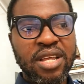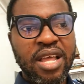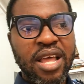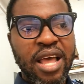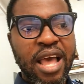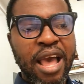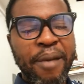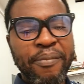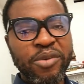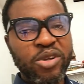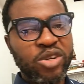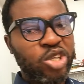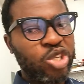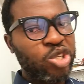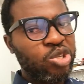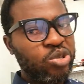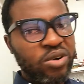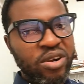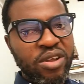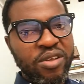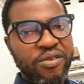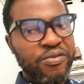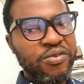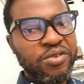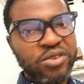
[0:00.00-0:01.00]
I'm not
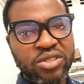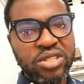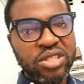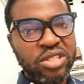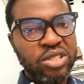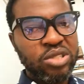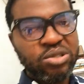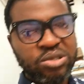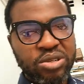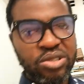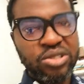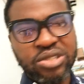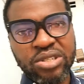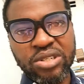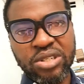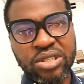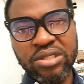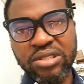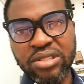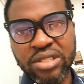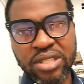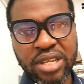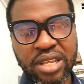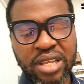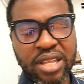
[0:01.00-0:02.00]
sure if you still trust God
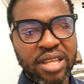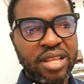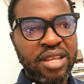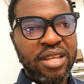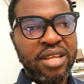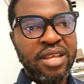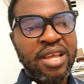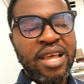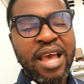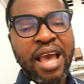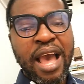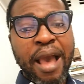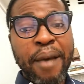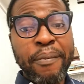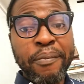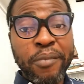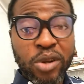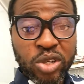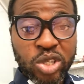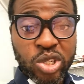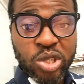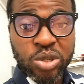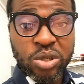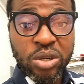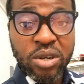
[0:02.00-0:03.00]
today. I'm
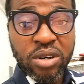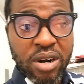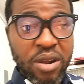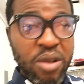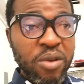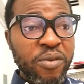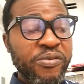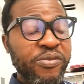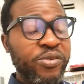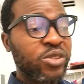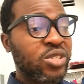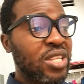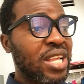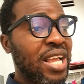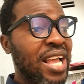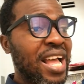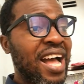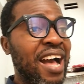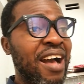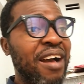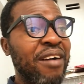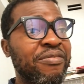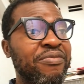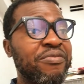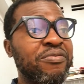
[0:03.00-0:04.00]
not sure if we still
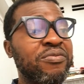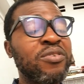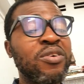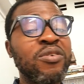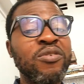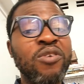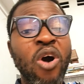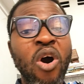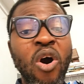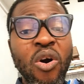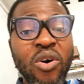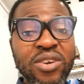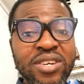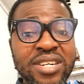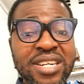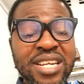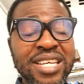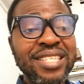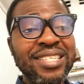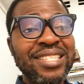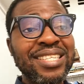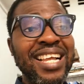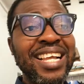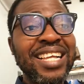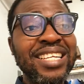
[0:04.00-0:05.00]
have
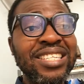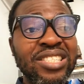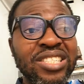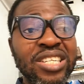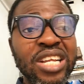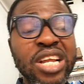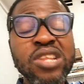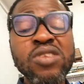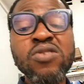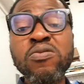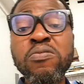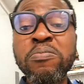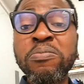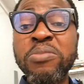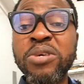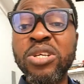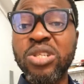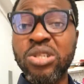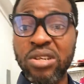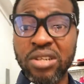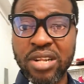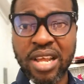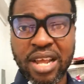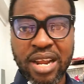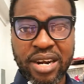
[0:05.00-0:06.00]
honest and genuine
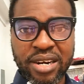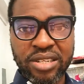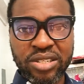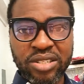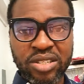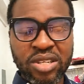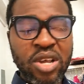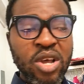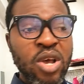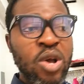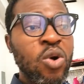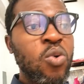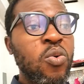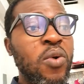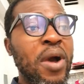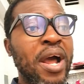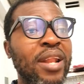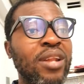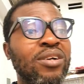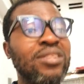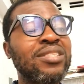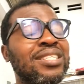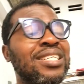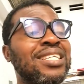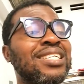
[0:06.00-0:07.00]
missionaries who are
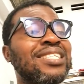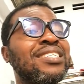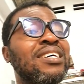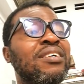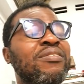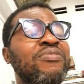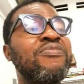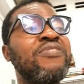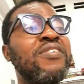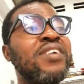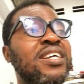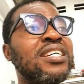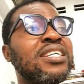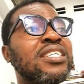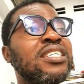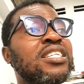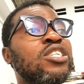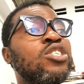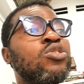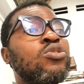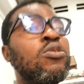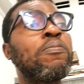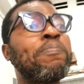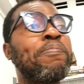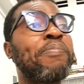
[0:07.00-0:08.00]
not interfering
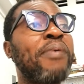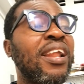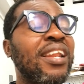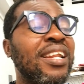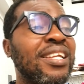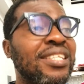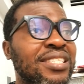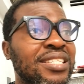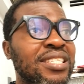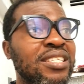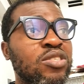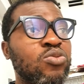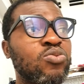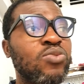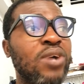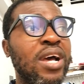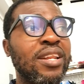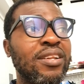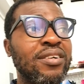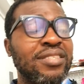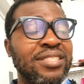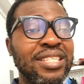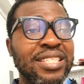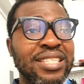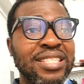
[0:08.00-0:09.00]
into politics, who are
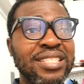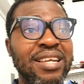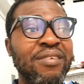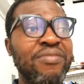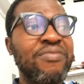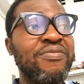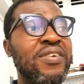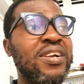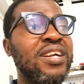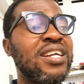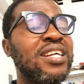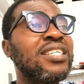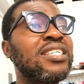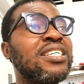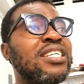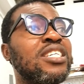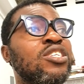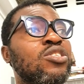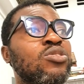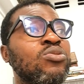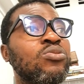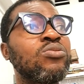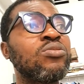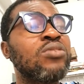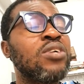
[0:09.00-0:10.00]
not interfering
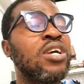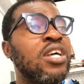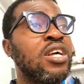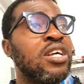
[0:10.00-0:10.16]
into